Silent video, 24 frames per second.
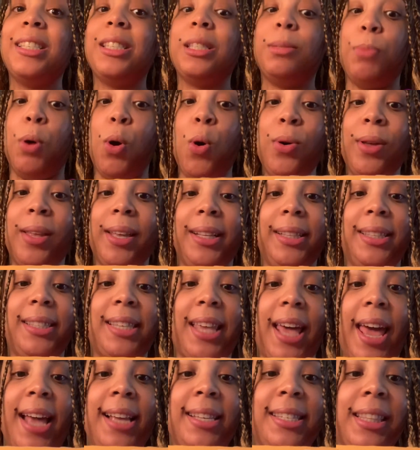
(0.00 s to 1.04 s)
smoky
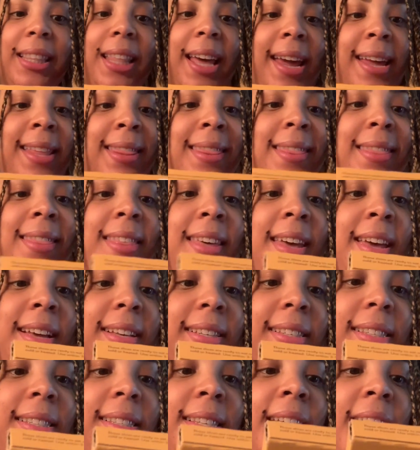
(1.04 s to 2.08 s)
taste like
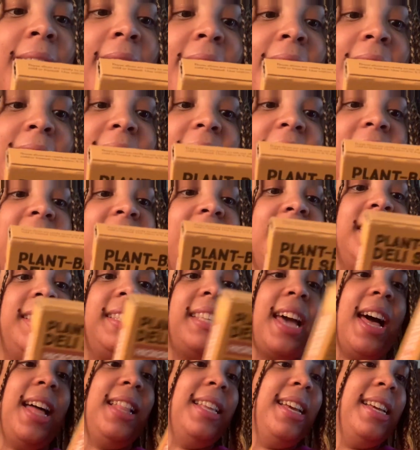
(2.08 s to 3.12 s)
this. These
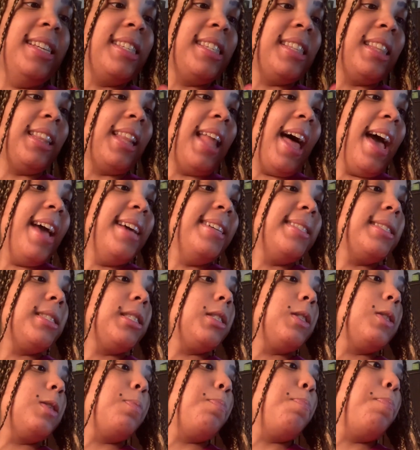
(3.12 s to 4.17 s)
deli
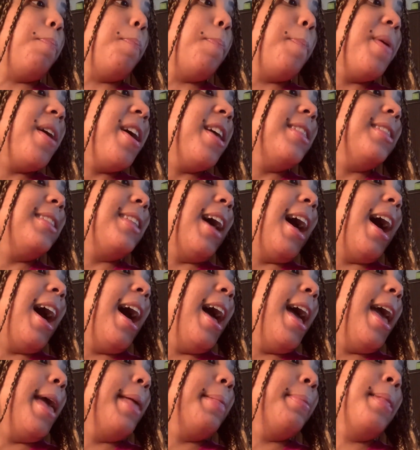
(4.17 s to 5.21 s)
slices spend
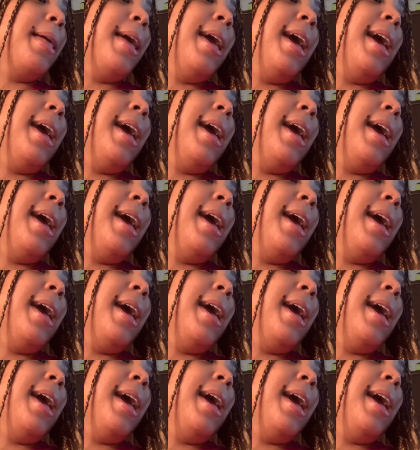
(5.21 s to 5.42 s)
time